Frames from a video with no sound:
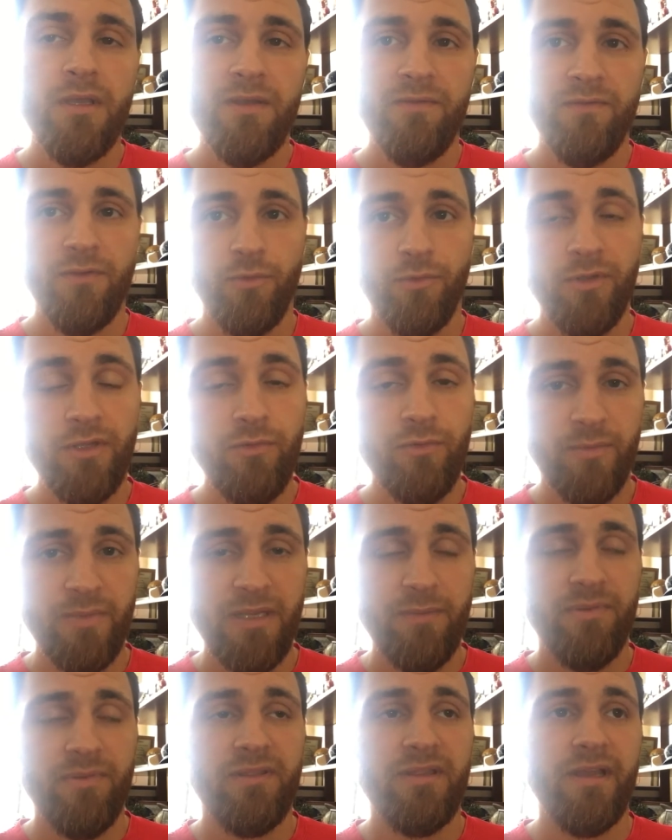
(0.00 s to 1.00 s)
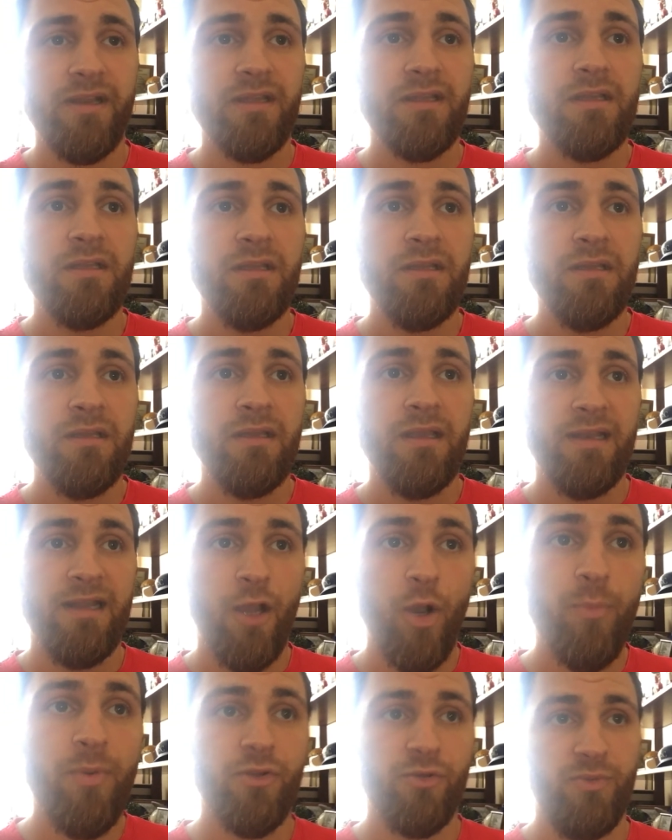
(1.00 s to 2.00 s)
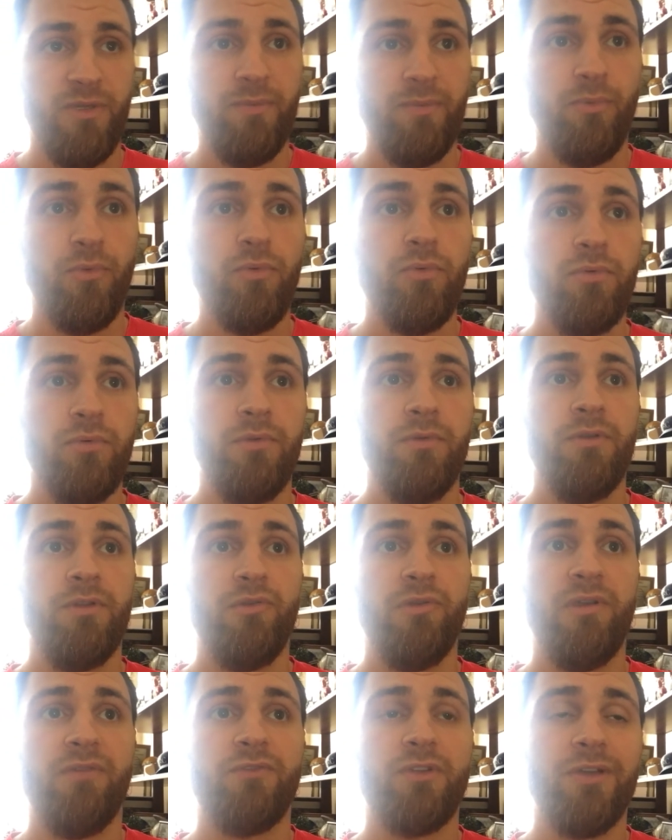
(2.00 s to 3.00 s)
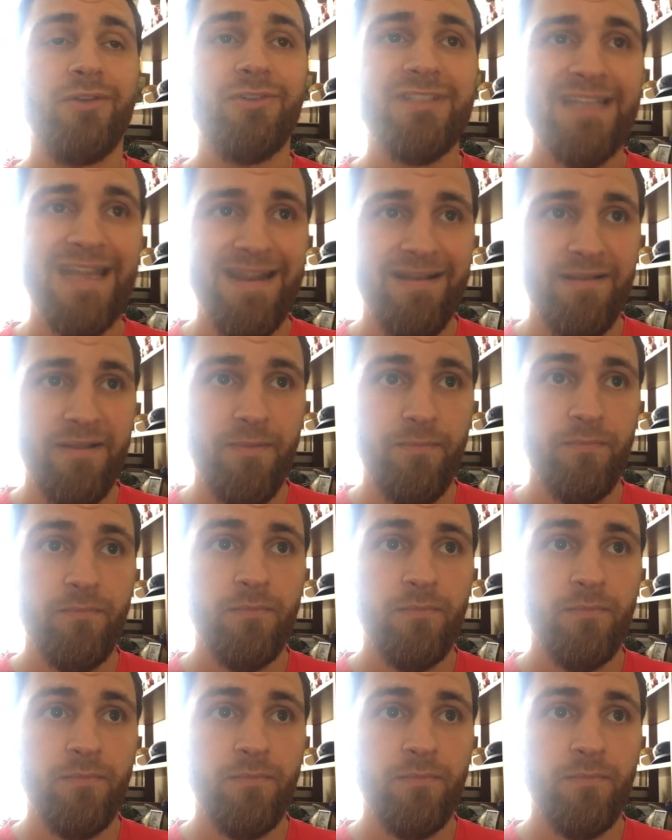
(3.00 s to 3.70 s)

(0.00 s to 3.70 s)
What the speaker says: If you really want to be empathetic and help other people, you have to understand them.